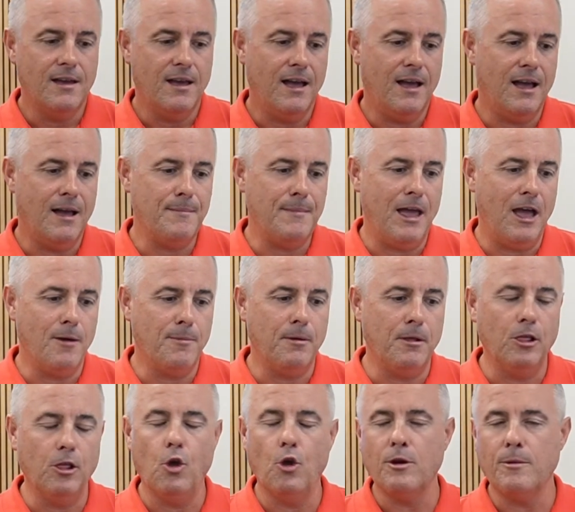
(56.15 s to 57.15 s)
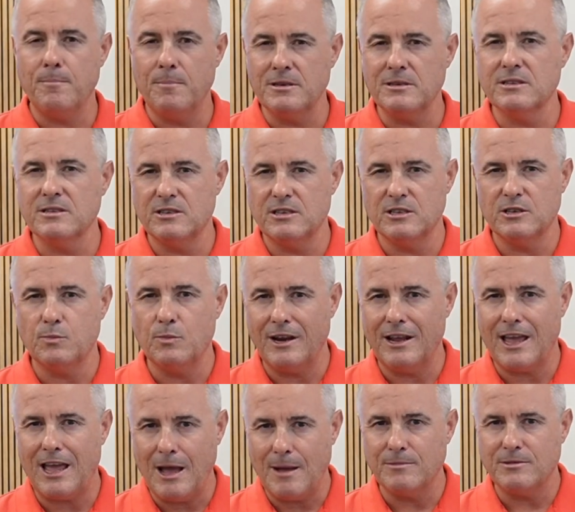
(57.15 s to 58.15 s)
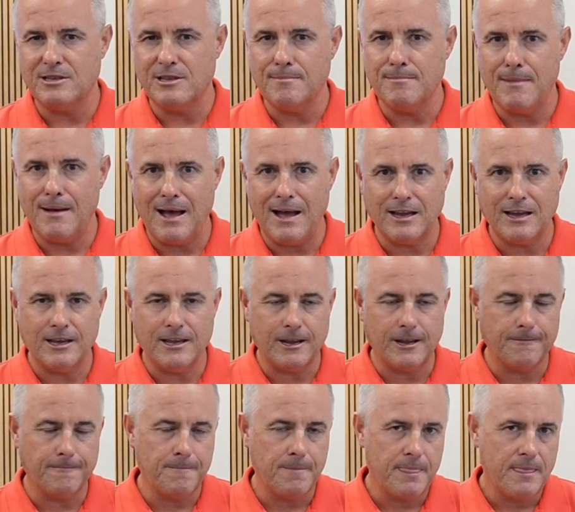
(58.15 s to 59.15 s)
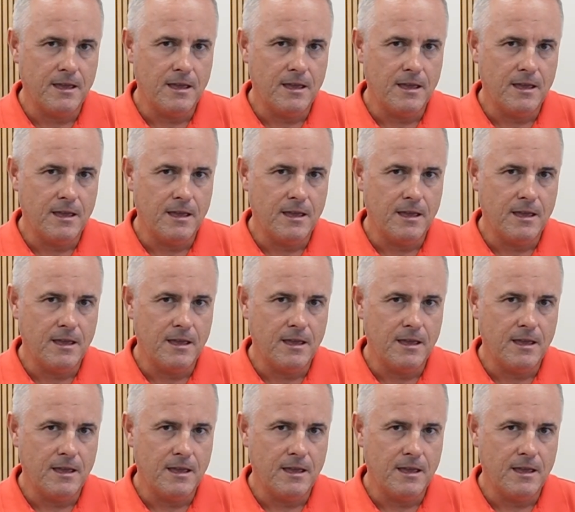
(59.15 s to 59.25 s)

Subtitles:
help a lot of businesses when it comes to marketing?